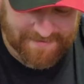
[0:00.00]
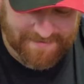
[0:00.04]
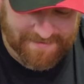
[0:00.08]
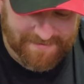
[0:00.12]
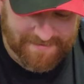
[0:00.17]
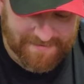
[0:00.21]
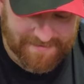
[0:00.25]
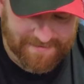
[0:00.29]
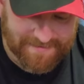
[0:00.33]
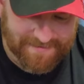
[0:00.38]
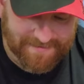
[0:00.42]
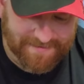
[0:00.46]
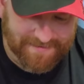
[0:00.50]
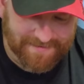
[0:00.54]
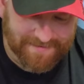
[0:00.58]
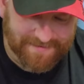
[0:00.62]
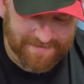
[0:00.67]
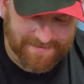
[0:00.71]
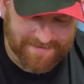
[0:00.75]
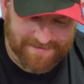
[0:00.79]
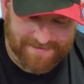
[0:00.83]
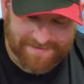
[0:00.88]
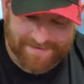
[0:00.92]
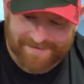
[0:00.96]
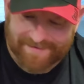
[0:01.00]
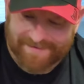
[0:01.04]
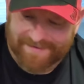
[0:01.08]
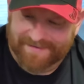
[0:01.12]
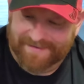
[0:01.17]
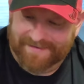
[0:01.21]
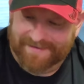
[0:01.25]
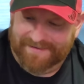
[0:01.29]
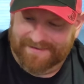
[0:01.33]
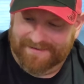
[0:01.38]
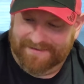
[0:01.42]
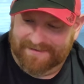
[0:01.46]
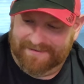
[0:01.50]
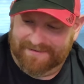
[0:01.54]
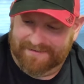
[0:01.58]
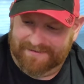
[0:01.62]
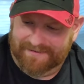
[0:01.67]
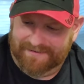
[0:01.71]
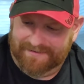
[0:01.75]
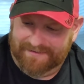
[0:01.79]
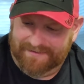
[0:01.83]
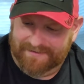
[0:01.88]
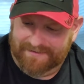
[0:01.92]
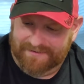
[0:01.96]

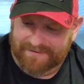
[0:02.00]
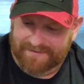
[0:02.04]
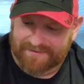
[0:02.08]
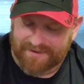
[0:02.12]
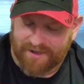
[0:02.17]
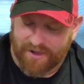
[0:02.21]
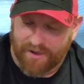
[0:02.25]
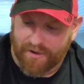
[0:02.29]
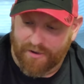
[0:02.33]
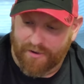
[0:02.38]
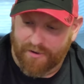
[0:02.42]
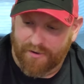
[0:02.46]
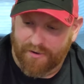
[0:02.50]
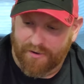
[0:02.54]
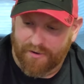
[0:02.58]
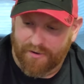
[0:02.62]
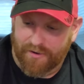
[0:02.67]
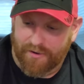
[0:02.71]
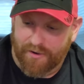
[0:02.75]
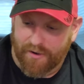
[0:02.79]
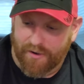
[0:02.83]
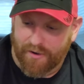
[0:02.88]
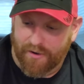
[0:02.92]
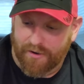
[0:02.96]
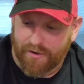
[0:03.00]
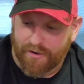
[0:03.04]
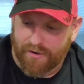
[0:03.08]
(silence)